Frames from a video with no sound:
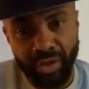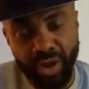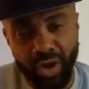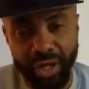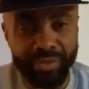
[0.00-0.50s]

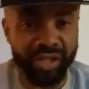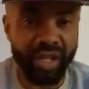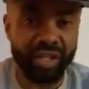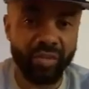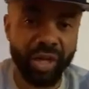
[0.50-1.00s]
All I'm
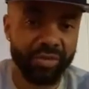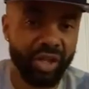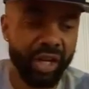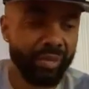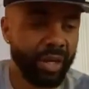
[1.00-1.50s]
saying is what I'm
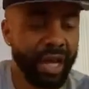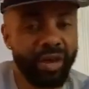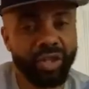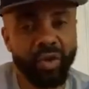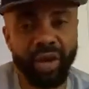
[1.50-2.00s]
saying, man. I
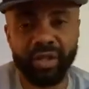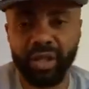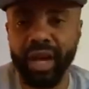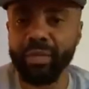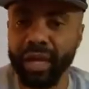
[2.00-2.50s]
don't know
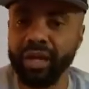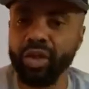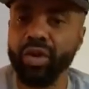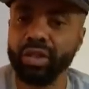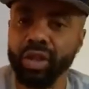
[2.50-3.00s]
everything, but I
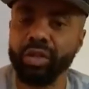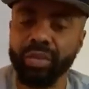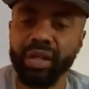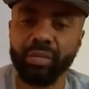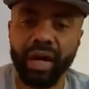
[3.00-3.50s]
know a little
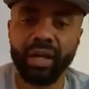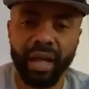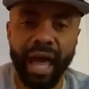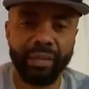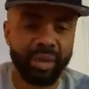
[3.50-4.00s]
bit about a
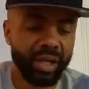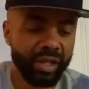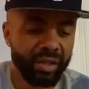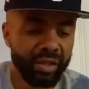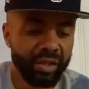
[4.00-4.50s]
lot,
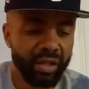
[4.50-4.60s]
man.